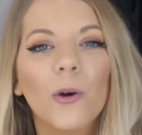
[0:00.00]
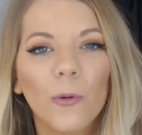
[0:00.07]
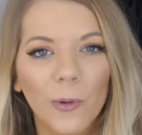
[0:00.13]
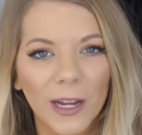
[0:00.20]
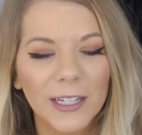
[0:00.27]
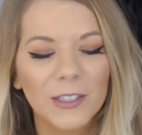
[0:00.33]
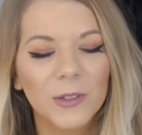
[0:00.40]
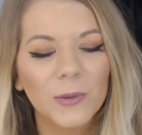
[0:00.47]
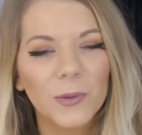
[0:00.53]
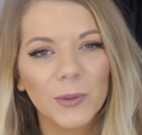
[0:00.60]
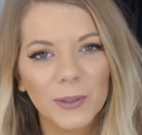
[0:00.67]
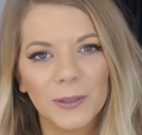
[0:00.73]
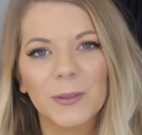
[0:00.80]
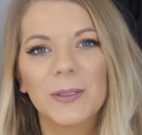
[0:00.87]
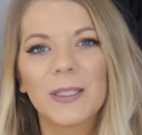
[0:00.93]
way too
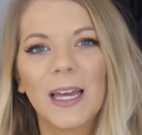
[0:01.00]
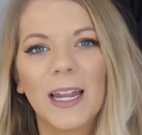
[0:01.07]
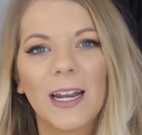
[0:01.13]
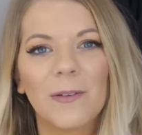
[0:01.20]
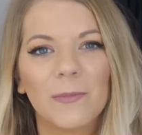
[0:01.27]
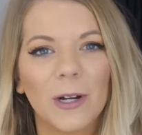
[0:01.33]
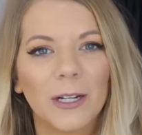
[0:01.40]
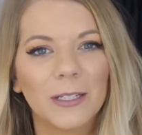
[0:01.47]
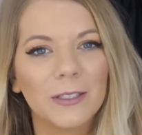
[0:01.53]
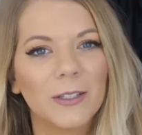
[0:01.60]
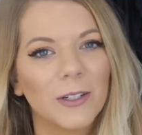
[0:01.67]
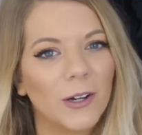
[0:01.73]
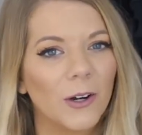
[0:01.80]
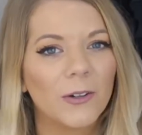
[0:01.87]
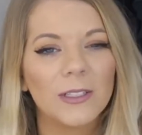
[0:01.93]
loose, and I'm ready
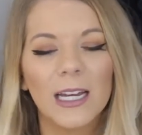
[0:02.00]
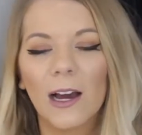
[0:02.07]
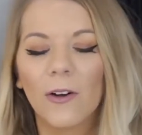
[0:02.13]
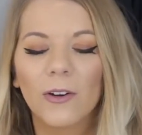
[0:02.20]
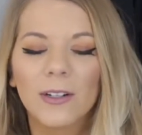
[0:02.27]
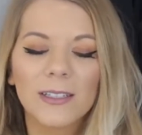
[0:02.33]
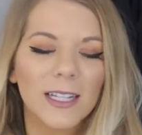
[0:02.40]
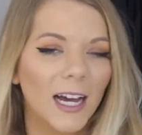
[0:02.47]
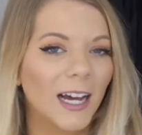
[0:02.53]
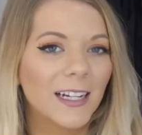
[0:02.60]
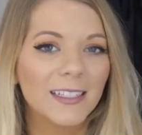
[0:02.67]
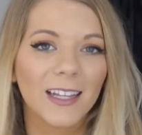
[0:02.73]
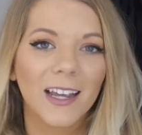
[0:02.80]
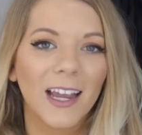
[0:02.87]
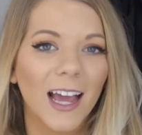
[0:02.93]
to go down a
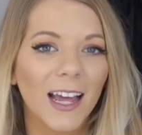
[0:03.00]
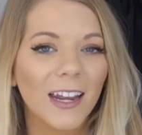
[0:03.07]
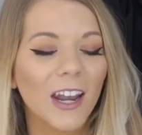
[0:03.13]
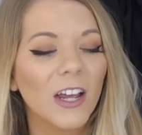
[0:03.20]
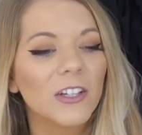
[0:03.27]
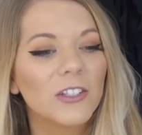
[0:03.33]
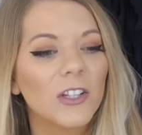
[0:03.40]
size again.